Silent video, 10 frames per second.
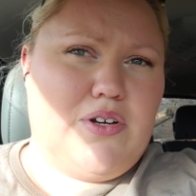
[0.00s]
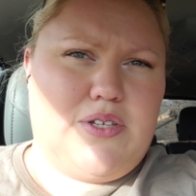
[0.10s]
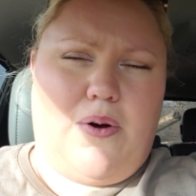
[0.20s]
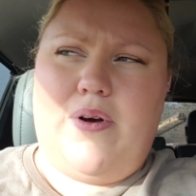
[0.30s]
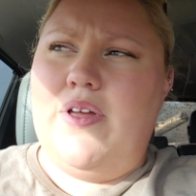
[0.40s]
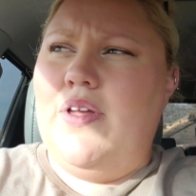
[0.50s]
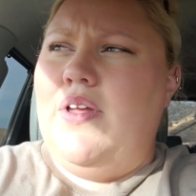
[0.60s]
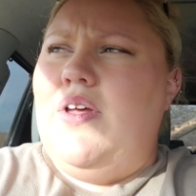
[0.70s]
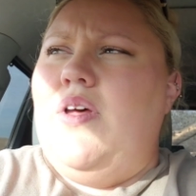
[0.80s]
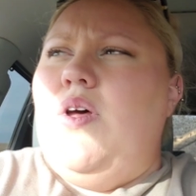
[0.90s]
So
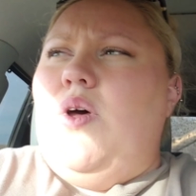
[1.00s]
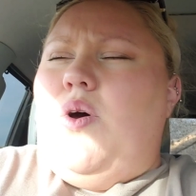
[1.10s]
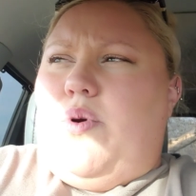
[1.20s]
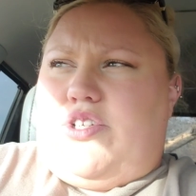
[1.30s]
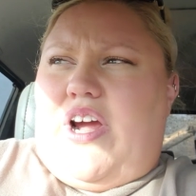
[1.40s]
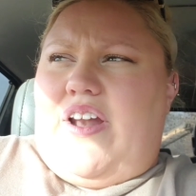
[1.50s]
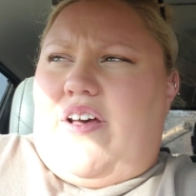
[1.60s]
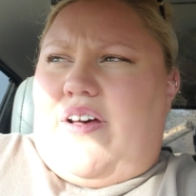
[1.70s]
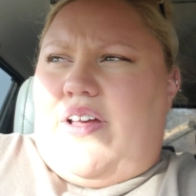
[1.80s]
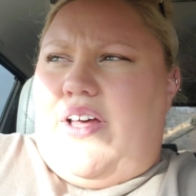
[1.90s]
we're trying
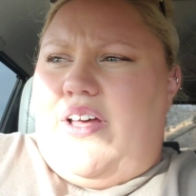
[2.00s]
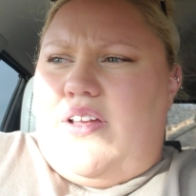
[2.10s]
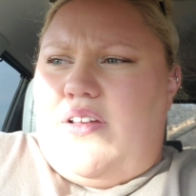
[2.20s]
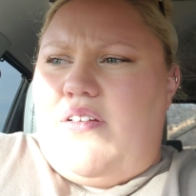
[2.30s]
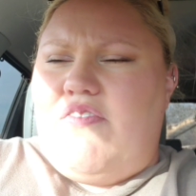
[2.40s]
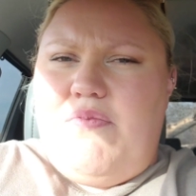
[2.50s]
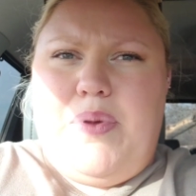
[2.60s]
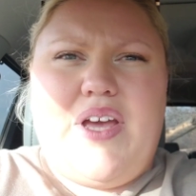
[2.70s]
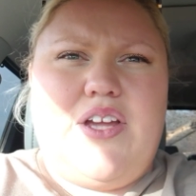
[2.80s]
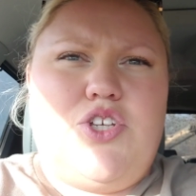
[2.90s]
to
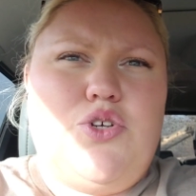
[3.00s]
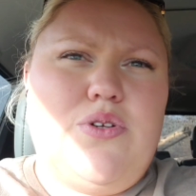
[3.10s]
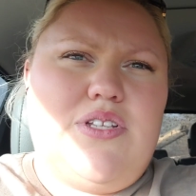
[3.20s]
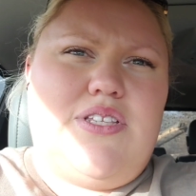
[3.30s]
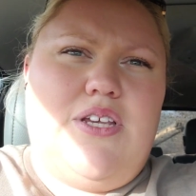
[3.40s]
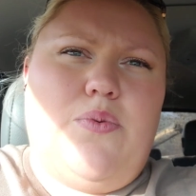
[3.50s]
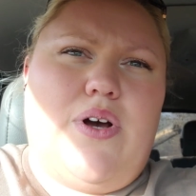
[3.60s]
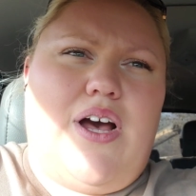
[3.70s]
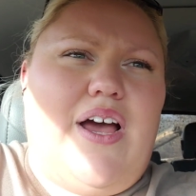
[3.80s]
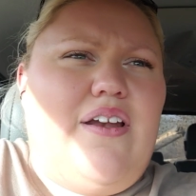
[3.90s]
pick and choose and see what
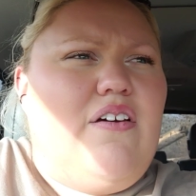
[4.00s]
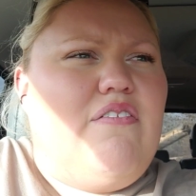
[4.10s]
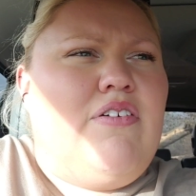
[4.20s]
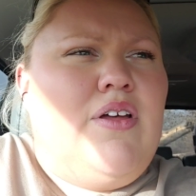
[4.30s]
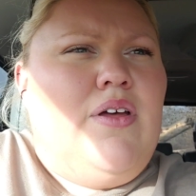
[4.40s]
kind of